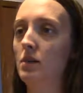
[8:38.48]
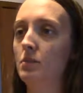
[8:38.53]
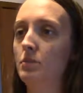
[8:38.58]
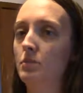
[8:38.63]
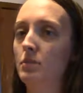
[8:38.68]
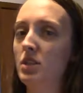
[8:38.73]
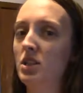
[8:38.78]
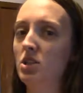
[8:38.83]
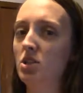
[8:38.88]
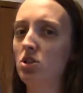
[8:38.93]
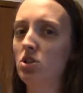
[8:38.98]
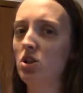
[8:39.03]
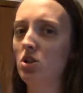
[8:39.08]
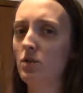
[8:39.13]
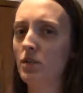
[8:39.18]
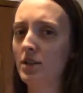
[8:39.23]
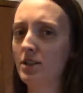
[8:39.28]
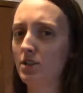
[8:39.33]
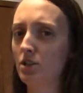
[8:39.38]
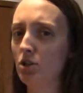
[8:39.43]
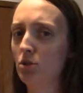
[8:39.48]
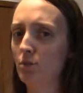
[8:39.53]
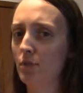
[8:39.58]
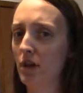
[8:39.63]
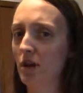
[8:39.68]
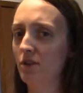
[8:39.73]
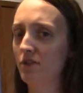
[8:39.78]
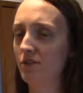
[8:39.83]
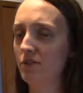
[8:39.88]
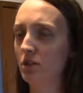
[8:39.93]
Plus you don't want too
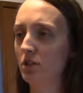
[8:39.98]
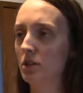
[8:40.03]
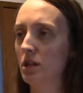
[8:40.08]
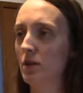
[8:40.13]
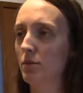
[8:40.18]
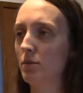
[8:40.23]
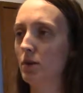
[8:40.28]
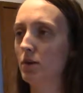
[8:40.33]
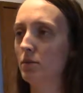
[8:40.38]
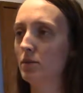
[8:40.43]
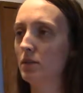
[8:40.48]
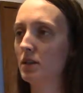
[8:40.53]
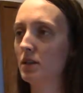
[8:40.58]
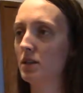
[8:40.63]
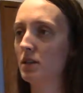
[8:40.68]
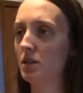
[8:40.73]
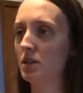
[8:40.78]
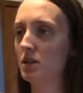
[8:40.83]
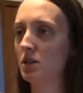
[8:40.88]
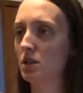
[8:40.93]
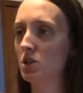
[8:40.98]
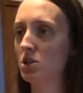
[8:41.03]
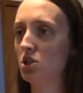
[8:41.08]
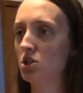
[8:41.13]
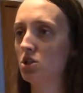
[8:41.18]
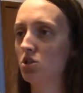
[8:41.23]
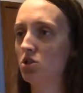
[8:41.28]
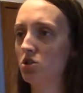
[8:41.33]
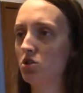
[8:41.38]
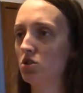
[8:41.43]
powerful a light bulb. And then it
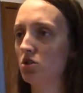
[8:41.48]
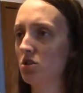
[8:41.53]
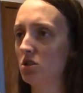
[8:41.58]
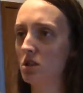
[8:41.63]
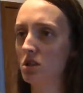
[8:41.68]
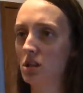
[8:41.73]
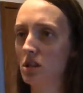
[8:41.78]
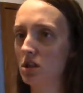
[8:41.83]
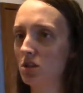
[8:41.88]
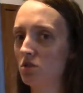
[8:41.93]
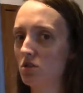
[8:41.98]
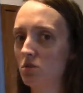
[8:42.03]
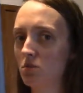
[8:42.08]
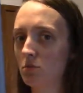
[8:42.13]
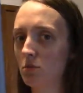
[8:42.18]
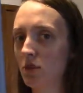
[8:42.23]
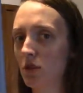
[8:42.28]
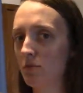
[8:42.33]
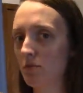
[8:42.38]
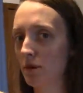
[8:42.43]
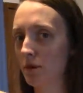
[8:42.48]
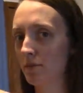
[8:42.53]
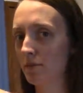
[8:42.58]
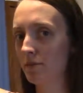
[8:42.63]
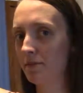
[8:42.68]
just screws in like a normal light bulb.